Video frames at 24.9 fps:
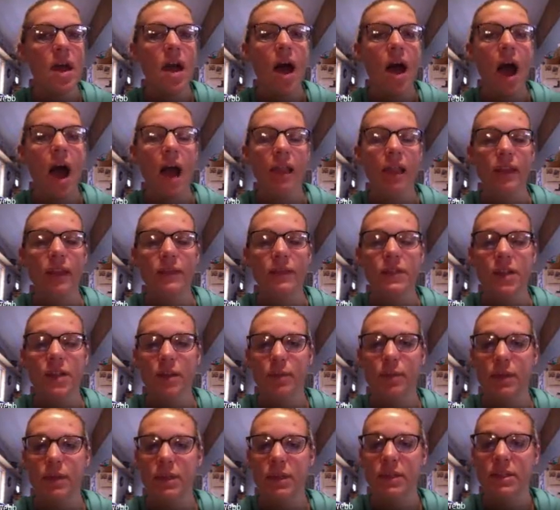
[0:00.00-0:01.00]
I lifted up
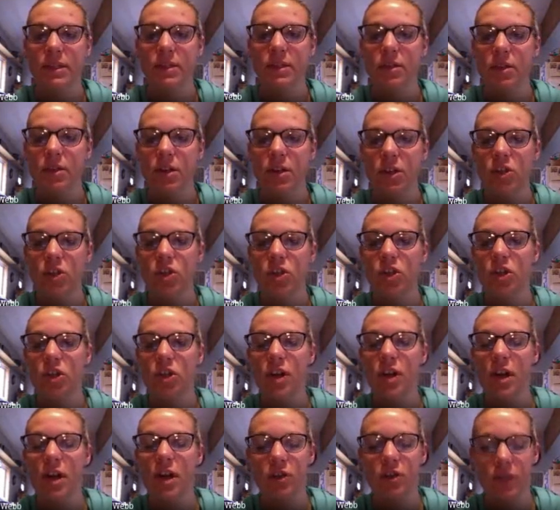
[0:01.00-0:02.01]
his
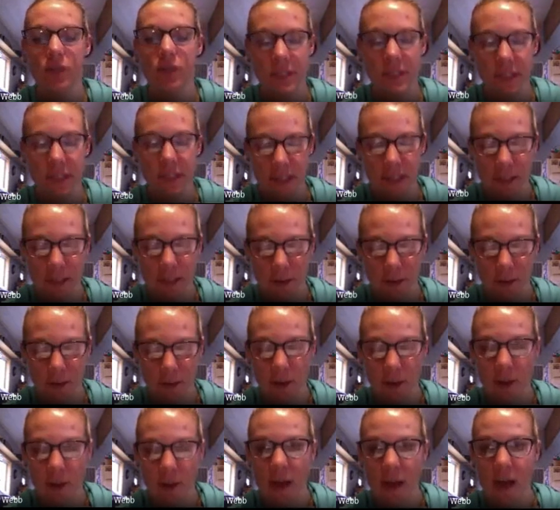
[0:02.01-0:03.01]
shirt, and you could see
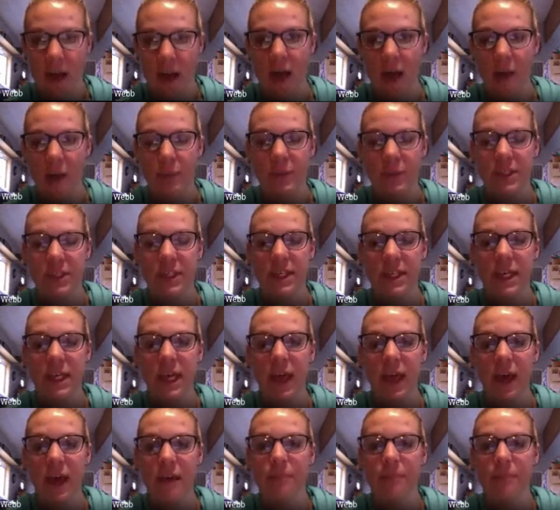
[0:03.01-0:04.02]
little petechia